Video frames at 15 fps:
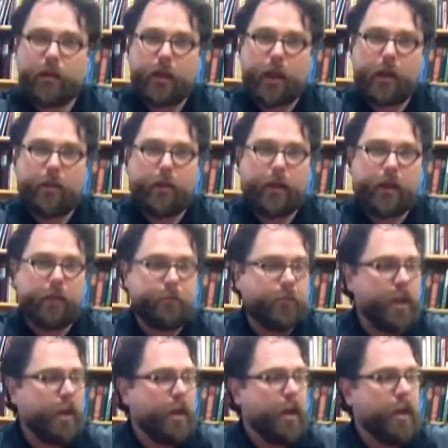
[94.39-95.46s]
area
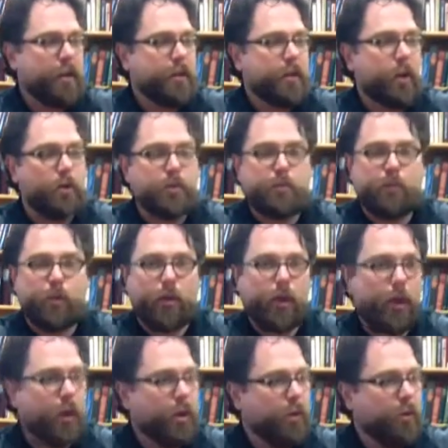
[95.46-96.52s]
and the Côte de
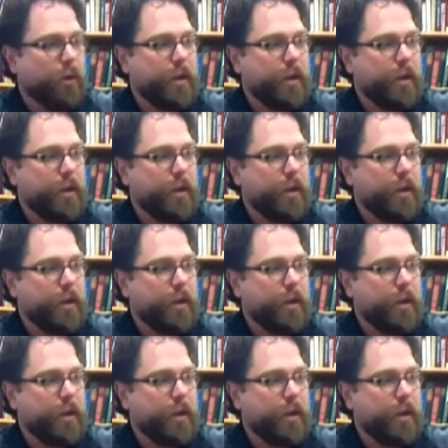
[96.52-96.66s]
Bordeaux,